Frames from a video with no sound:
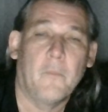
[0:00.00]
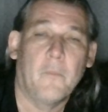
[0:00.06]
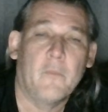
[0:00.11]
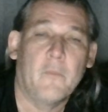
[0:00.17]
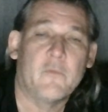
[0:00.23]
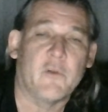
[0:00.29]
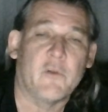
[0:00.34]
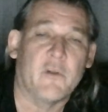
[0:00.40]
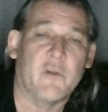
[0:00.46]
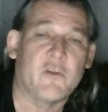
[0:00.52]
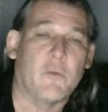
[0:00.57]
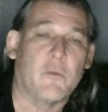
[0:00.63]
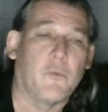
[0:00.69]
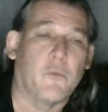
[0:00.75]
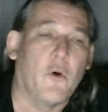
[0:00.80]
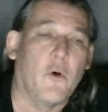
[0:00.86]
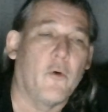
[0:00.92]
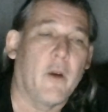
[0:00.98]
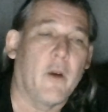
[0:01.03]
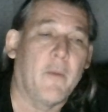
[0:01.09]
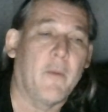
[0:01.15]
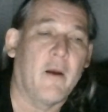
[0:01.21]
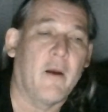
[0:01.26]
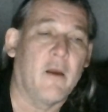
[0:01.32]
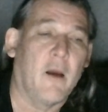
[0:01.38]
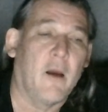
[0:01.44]
So this is a
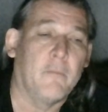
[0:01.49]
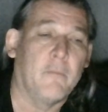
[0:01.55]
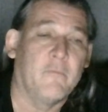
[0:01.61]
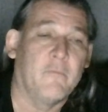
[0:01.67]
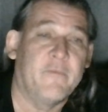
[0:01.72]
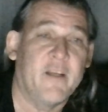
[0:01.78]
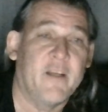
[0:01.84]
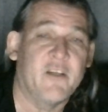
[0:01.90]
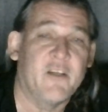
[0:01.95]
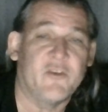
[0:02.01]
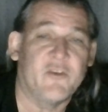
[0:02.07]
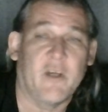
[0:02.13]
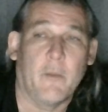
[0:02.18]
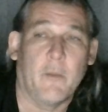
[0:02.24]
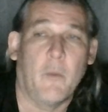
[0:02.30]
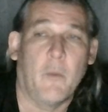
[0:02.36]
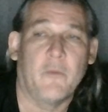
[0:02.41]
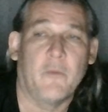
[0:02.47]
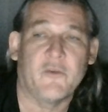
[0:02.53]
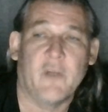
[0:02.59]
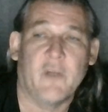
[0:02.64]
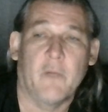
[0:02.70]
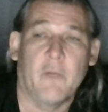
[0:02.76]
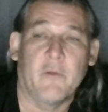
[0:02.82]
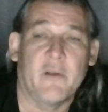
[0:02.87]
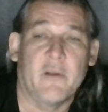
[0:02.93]
program I'm finishing. I'm almost
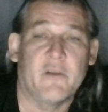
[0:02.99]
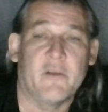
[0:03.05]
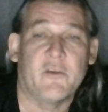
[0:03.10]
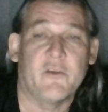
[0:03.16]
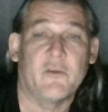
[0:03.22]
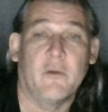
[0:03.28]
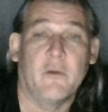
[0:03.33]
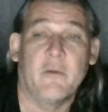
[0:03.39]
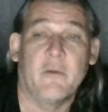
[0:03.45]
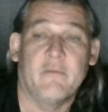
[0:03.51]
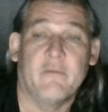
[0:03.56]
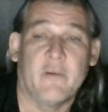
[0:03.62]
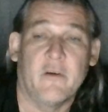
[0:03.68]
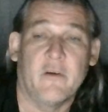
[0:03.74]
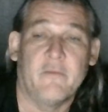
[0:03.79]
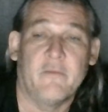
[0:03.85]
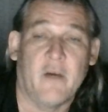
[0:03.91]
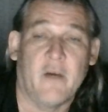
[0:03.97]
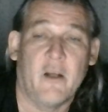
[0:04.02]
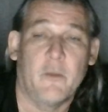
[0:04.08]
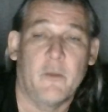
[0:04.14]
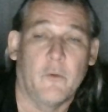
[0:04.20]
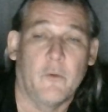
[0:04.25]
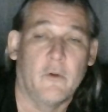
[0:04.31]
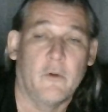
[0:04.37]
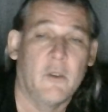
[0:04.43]
done with. This is going to be very
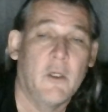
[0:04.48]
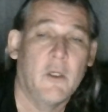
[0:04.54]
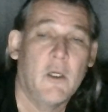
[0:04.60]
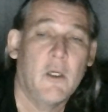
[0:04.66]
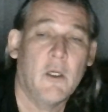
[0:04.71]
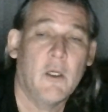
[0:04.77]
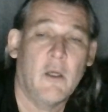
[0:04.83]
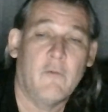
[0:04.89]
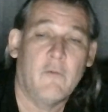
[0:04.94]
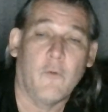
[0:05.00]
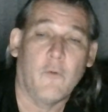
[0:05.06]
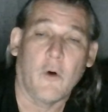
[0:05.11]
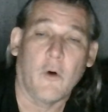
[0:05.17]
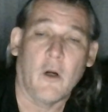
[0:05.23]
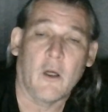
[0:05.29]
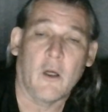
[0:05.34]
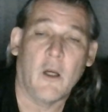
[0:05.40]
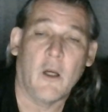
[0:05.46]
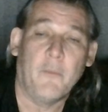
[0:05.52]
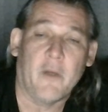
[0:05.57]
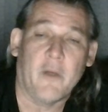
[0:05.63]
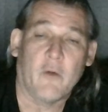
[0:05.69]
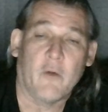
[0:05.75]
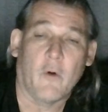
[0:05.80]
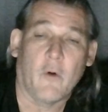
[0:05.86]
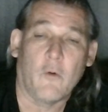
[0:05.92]
valuable for a
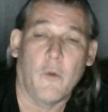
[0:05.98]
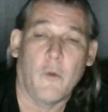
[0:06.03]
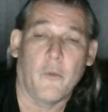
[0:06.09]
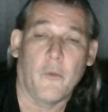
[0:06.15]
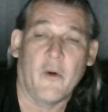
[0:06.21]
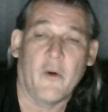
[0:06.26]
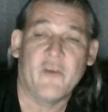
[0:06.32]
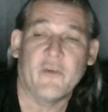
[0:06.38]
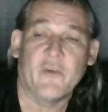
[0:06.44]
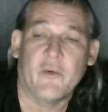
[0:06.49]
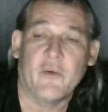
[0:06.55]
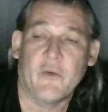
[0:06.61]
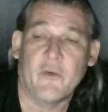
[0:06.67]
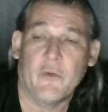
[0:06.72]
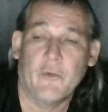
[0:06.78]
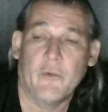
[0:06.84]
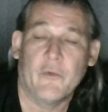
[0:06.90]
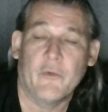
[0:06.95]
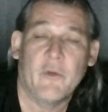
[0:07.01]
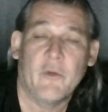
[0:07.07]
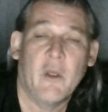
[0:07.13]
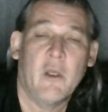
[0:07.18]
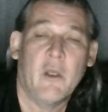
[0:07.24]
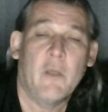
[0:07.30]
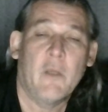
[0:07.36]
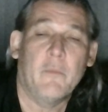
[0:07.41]
company or a corporation to use
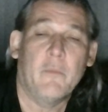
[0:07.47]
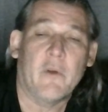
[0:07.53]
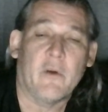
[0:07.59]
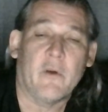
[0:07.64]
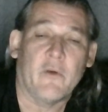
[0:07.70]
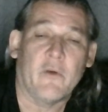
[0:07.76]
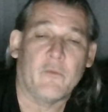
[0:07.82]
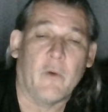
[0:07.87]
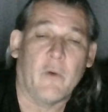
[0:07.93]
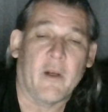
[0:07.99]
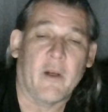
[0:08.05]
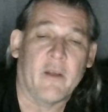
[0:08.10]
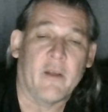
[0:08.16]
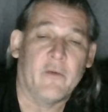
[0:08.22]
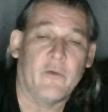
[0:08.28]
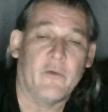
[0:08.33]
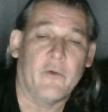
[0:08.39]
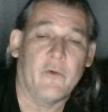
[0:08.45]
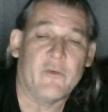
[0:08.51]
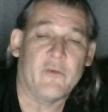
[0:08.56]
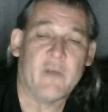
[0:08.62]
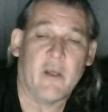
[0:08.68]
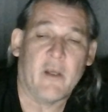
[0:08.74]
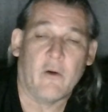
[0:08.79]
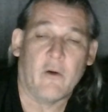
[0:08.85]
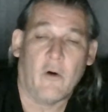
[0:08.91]
because what it can do is
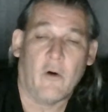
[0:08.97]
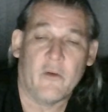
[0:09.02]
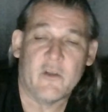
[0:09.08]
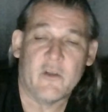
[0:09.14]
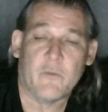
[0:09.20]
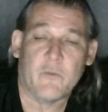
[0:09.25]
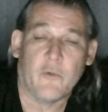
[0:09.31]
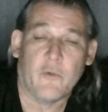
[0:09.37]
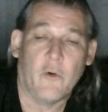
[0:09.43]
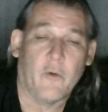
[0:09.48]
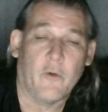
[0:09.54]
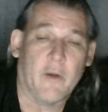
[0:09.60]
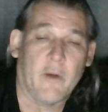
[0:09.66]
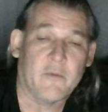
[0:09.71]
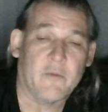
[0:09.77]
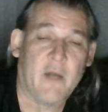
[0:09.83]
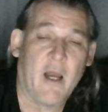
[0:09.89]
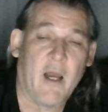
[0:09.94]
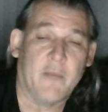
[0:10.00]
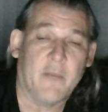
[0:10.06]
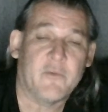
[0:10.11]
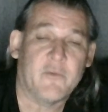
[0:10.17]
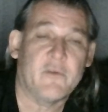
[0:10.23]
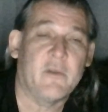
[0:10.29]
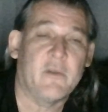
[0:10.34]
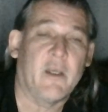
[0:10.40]
take all these program
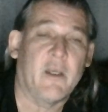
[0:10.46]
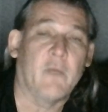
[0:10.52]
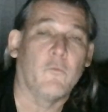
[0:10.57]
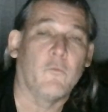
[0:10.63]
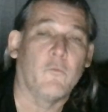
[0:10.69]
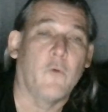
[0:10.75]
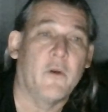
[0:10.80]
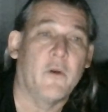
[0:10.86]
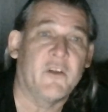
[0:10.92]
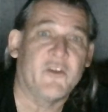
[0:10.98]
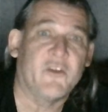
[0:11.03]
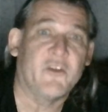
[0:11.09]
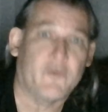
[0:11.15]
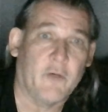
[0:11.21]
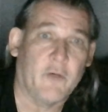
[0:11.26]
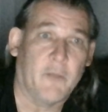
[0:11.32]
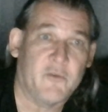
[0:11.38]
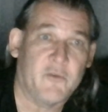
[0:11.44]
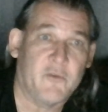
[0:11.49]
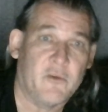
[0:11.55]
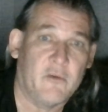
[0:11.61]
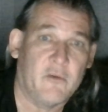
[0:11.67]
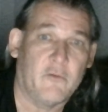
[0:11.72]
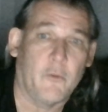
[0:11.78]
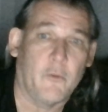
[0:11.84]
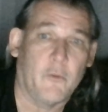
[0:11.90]
types and run these scripts
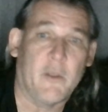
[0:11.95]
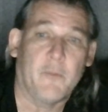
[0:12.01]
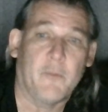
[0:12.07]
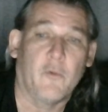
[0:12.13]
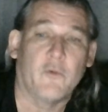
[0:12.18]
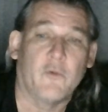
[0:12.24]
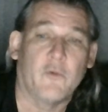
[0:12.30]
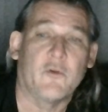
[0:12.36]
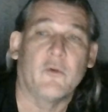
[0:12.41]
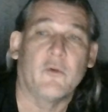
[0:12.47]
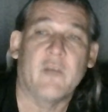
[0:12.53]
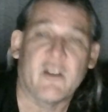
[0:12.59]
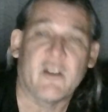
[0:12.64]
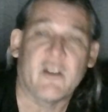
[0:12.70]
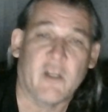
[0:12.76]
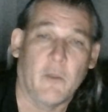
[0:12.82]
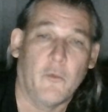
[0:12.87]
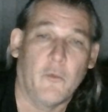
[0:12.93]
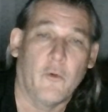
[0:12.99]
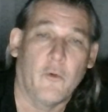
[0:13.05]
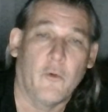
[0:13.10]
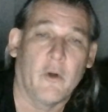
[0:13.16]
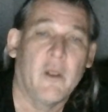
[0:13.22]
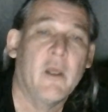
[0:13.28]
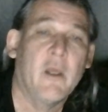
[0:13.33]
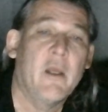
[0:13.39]
for people so testing a
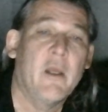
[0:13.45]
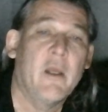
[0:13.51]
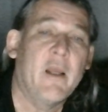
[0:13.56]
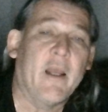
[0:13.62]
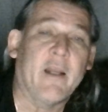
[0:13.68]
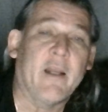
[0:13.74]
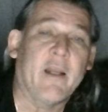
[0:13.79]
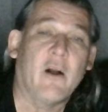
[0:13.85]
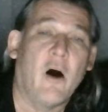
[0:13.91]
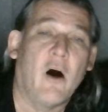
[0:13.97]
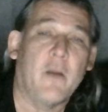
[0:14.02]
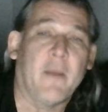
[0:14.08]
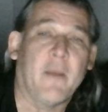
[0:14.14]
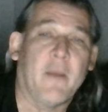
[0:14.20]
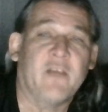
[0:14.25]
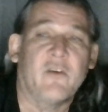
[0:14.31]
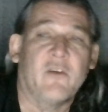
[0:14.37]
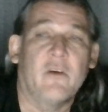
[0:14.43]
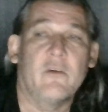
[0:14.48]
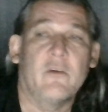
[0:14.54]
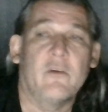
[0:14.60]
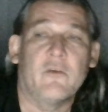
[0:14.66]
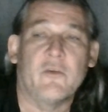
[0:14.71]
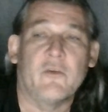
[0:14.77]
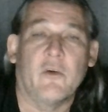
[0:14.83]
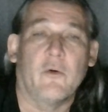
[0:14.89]
board, and it automates it,
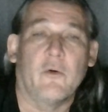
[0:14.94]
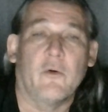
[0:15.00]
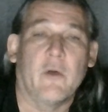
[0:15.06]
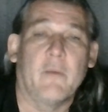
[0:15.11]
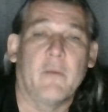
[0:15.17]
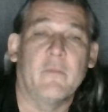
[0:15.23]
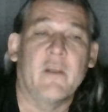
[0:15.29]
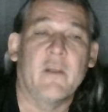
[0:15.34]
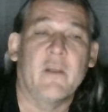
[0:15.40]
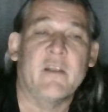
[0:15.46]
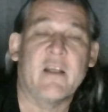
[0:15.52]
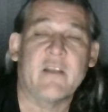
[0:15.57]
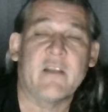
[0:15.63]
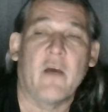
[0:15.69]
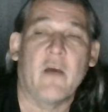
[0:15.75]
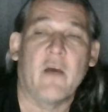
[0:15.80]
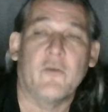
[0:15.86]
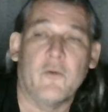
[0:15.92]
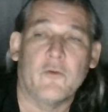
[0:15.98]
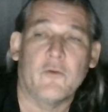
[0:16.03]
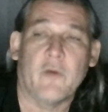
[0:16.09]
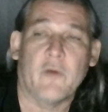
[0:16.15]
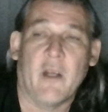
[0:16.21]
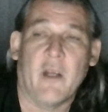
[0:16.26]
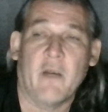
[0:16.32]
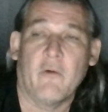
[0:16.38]
so it takes out
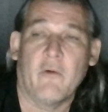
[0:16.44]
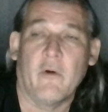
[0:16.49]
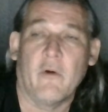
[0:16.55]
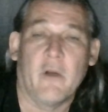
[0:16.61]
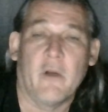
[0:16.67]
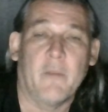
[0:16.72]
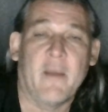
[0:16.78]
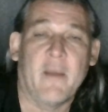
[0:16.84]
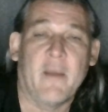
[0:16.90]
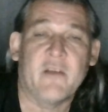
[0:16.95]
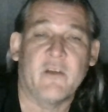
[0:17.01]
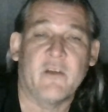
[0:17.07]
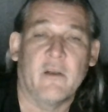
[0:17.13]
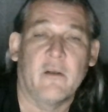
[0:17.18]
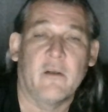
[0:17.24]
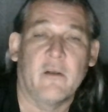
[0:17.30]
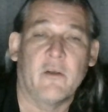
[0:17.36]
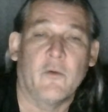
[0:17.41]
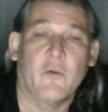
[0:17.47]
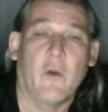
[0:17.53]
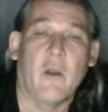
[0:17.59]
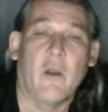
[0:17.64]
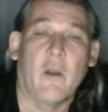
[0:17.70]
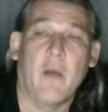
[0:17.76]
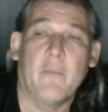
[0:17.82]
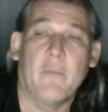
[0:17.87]
user error, and it makes it a
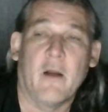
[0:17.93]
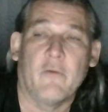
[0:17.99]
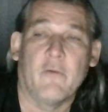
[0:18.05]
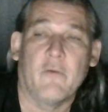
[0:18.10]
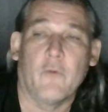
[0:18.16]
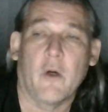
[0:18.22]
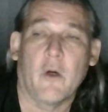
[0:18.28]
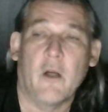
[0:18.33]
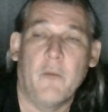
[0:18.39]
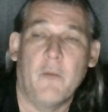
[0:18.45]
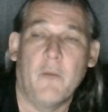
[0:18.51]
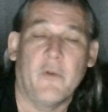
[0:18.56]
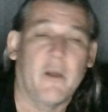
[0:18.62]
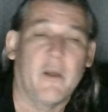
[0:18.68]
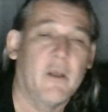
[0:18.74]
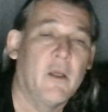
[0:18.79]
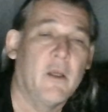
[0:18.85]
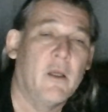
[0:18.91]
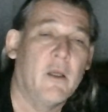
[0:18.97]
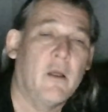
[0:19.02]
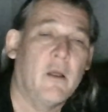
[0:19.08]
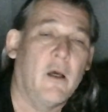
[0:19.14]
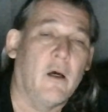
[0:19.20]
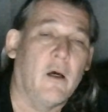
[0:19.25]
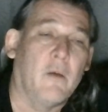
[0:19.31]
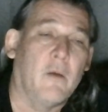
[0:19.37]
lot better for a company,
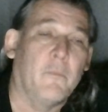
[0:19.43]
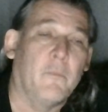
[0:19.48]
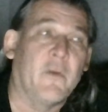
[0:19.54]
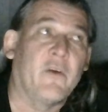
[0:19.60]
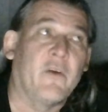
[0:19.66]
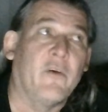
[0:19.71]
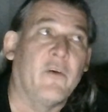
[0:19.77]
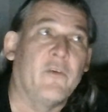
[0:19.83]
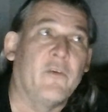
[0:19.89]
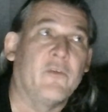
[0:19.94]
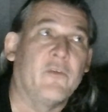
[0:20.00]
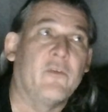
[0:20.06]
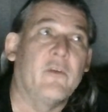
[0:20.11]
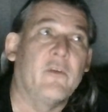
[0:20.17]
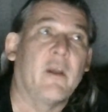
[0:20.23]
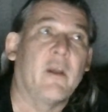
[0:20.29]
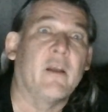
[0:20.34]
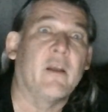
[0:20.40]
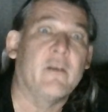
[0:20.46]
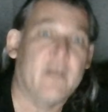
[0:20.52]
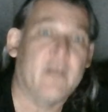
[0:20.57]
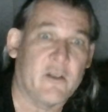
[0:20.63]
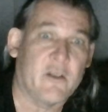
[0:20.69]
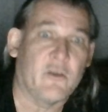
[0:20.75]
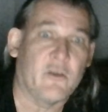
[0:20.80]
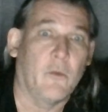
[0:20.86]
because they can
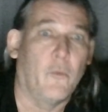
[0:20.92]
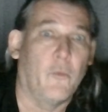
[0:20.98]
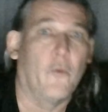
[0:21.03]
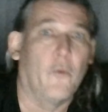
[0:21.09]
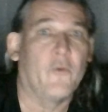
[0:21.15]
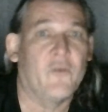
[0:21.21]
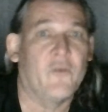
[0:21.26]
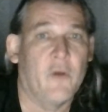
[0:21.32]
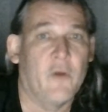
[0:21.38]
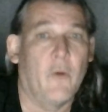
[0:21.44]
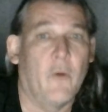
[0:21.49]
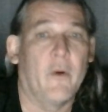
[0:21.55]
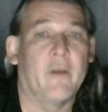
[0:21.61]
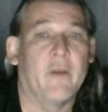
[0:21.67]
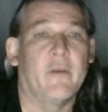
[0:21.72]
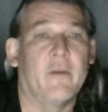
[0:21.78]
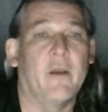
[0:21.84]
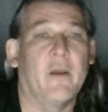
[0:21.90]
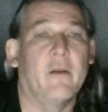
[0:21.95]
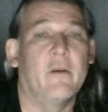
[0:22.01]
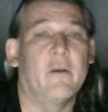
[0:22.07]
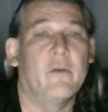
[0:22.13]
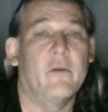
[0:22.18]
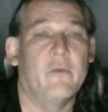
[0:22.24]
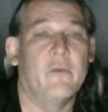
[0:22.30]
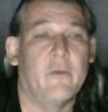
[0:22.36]
test their boards knowing that
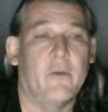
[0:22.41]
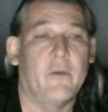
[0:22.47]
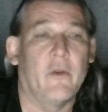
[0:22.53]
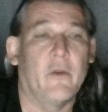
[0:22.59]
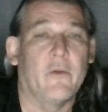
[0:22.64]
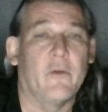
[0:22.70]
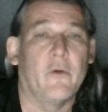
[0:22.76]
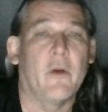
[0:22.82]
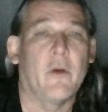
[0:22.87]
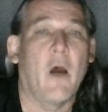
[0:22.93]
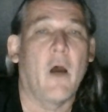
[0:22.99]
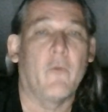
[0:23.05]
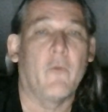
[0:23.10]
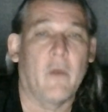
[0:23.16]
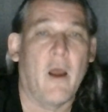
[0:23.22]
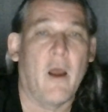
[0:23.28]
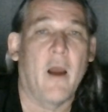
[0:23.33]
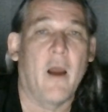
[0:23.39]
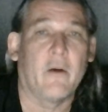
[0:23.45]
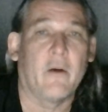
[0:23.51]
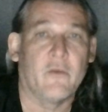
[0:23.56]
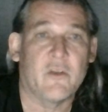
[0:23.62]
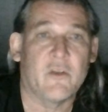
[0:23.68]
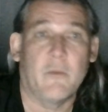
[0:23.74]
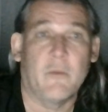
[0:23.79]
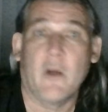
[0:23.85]
they're not relying
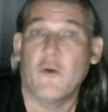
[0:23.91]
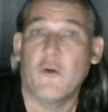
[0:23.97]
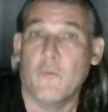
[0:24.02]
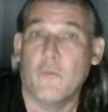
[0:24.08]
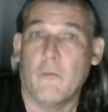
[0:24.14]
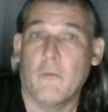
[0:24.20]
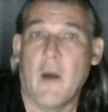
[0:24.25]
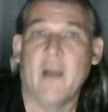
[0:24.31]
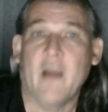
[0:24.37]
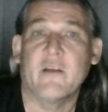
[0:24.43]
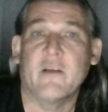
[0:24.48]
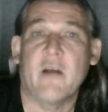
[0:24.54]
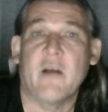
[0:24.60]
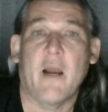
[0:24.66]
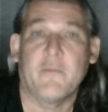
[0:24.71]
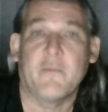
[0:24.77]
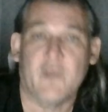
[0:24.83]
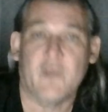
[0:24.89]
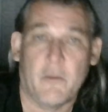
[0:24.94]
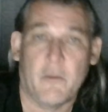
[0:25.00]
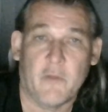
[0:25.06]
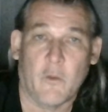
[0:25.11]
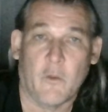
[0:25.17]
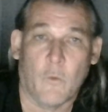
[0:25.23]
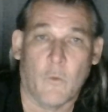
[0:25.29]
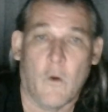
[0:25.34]
on somebody who might type
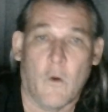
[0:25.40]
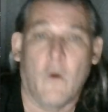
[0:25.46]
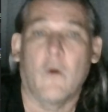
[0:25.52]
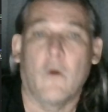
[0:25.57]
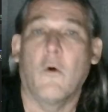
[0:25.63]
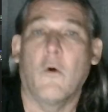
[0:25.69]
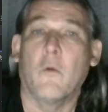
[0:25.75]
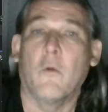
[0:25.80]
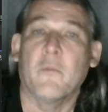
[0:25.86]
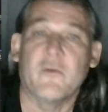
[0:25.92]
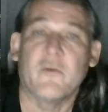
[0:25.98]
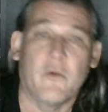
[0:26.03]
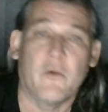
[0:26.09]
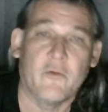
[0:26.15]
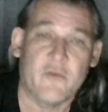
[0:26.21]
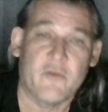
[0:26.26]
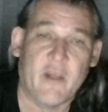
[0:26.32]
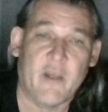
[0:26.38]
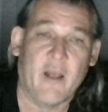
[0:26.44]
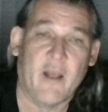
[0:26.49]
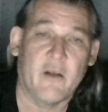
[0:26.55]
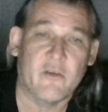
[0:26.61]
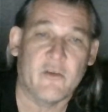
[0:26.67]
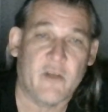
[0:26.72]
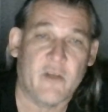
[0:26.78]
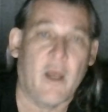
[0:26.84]
something wrong or
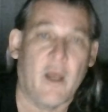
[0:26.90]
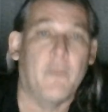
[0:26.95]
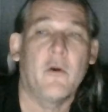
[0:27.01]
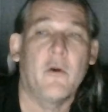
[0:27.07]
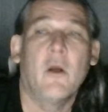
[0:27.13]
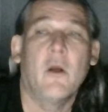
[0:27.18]
misunderstand a step.